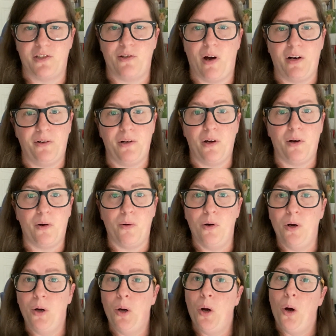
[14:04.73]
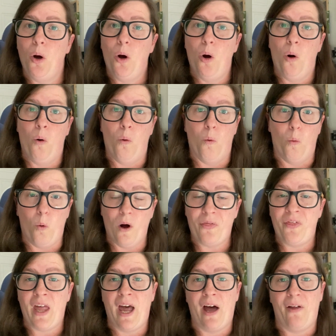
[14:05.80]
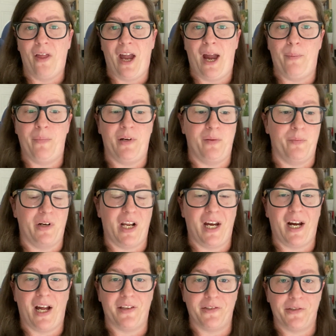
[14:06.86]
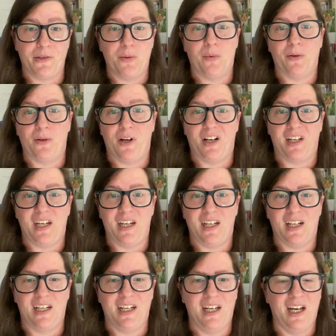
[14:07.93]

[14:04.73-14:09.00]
So I don't know what the hell happened, but I got super lucky.